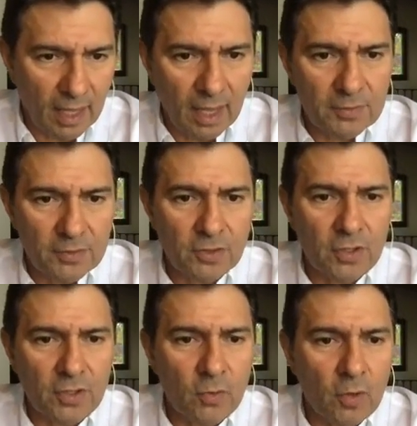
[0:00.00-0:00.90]
I'm
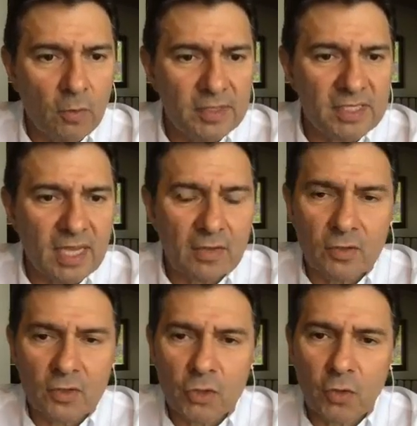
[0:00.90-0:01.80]
sure you will be
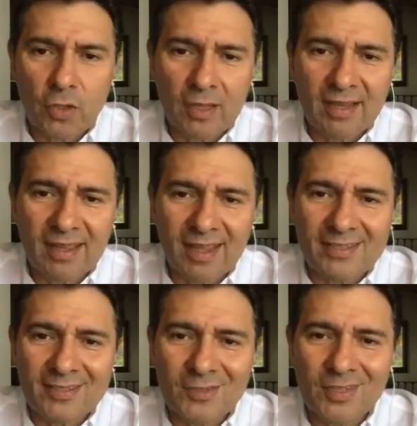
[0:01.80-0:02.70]
scheduling shortly.
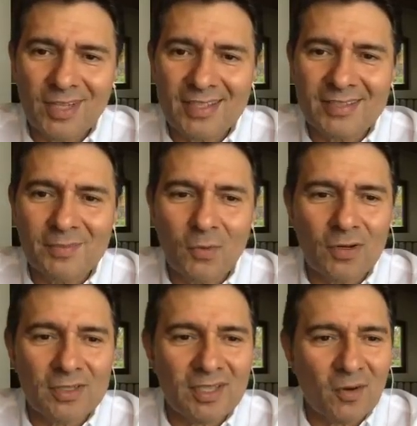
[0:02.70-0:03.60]
As soon as
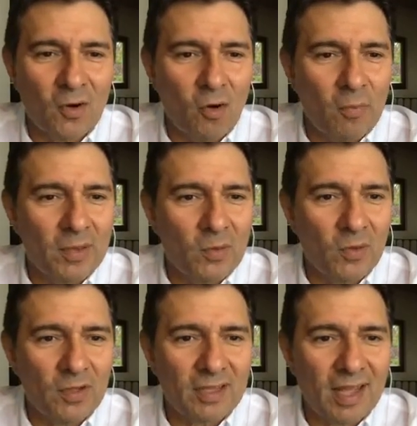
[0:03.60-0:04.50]
borders are open,
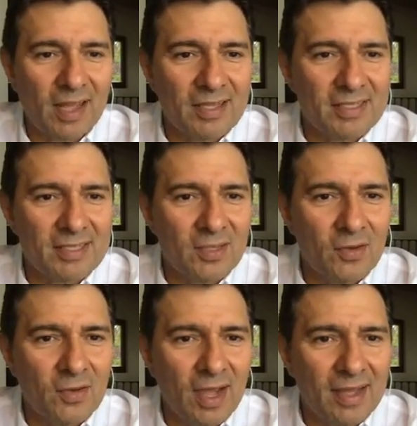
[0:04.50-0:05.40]
we'll gladly see
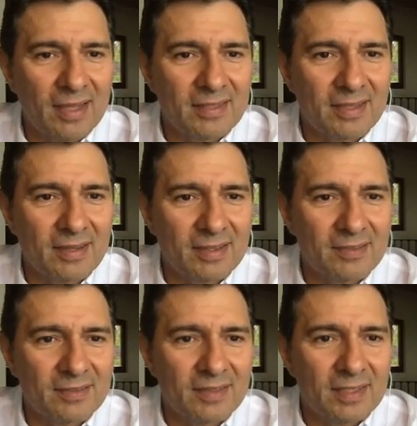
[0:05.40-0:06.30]
you guys here.
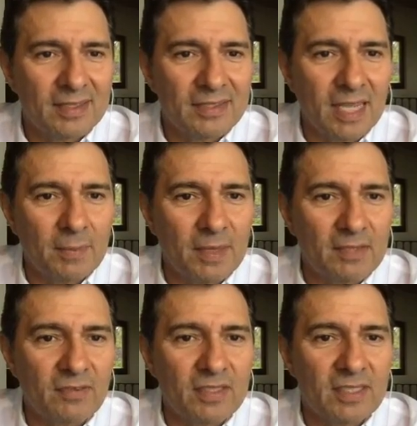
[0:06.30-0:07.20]
Same
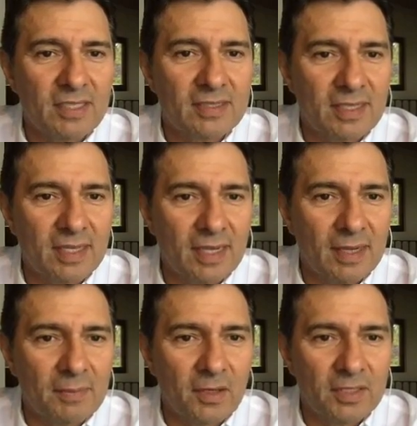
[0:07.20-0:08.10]
as
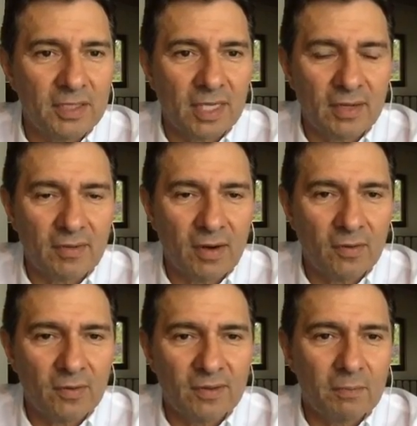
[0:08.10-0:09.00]
Francesca
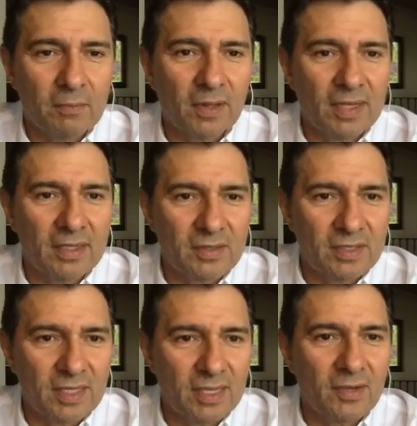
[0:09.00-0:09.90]
Montenegro. Place to
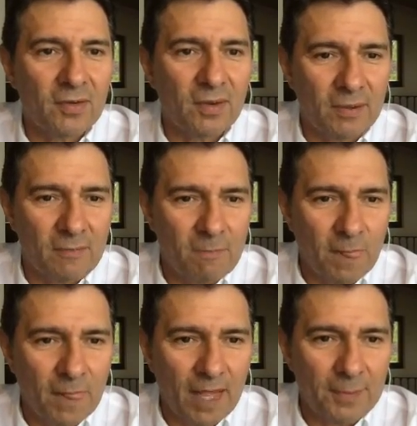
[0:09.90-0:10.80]
see you.
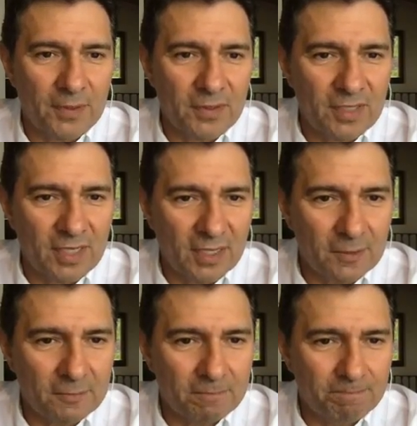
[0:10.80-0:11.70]
Happy to see you.